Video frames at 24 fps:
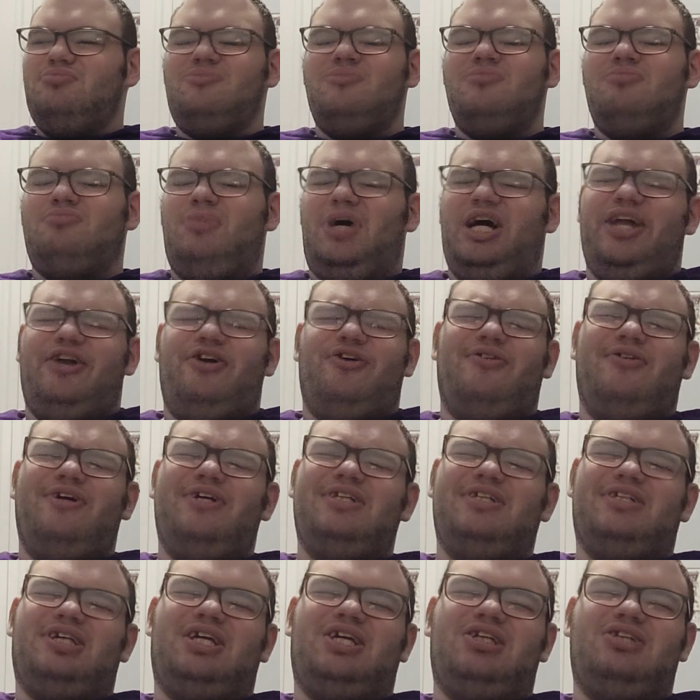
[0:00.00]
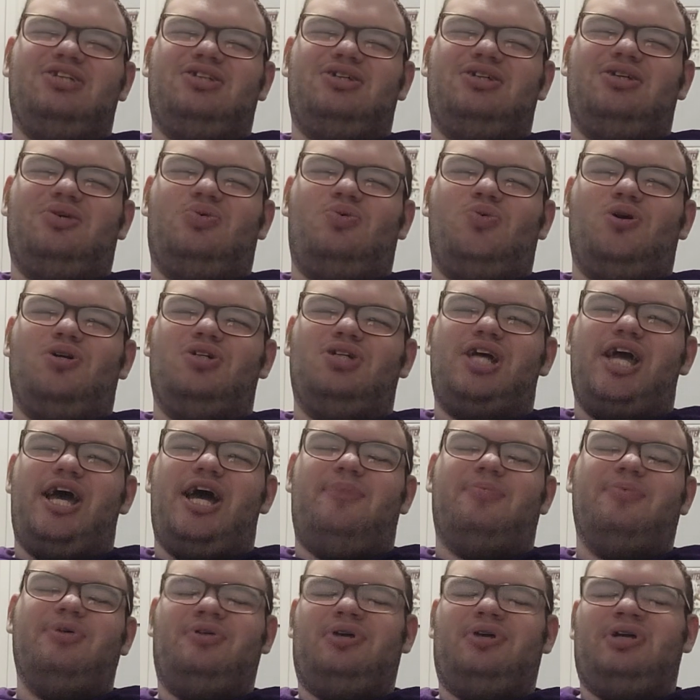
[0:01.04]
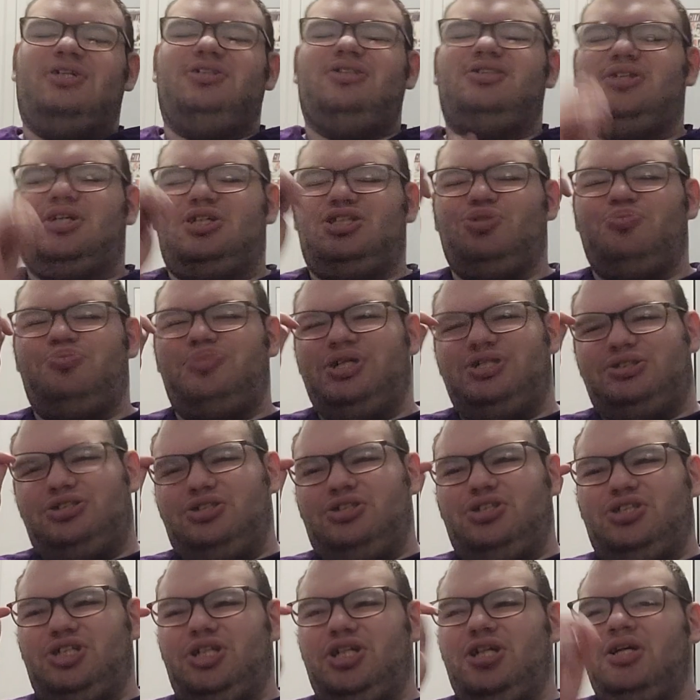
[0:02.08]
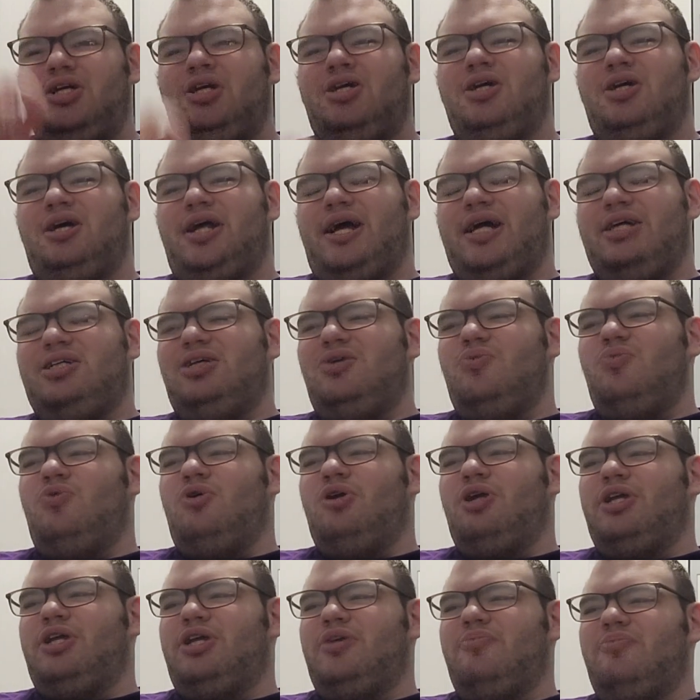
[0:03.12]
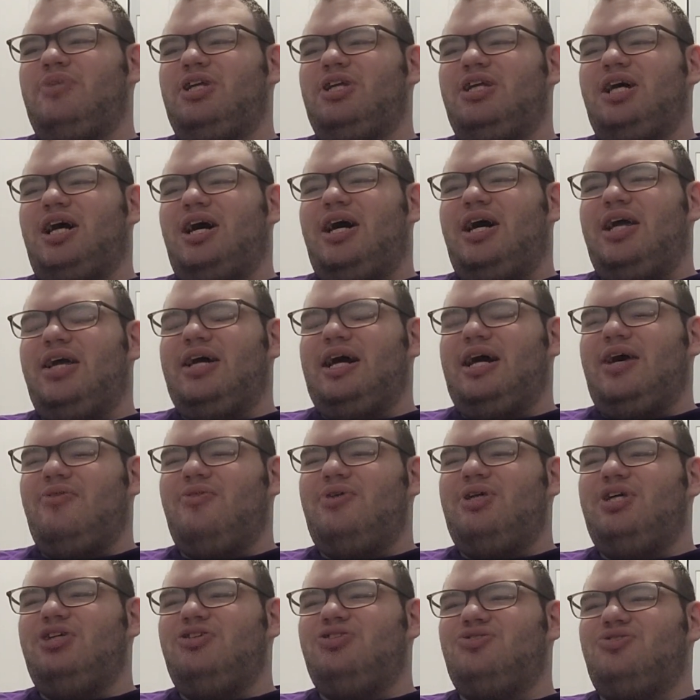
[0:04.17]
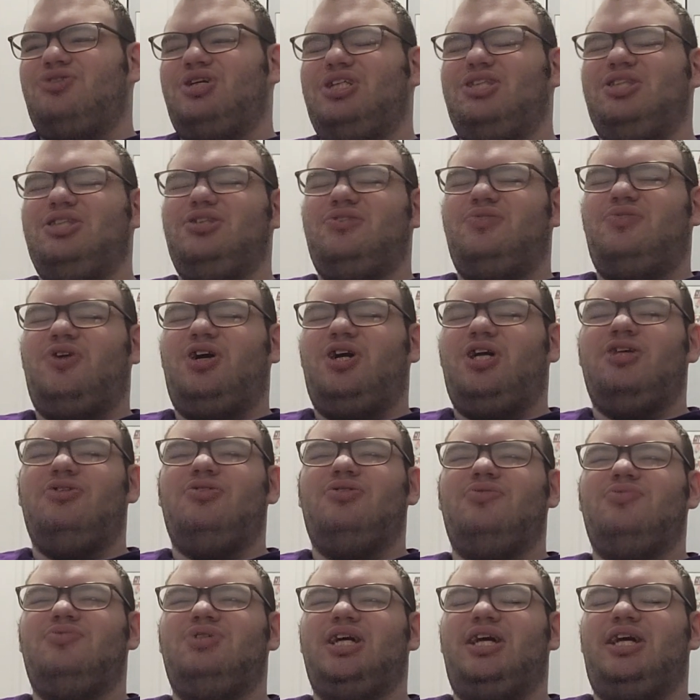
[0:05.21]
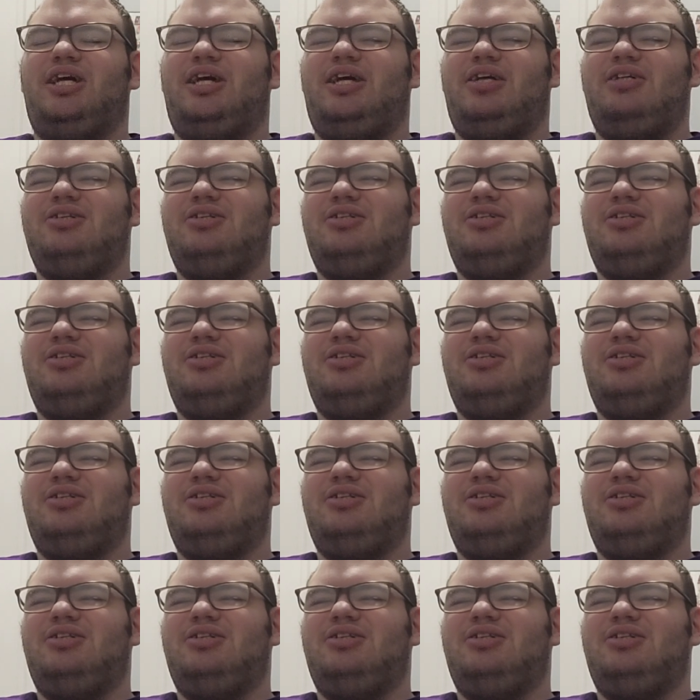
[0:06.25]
Mayuri's easily the worst captain. Like such a piece of shit. I actually wanted him to die. How he treats his fucking lieutenant is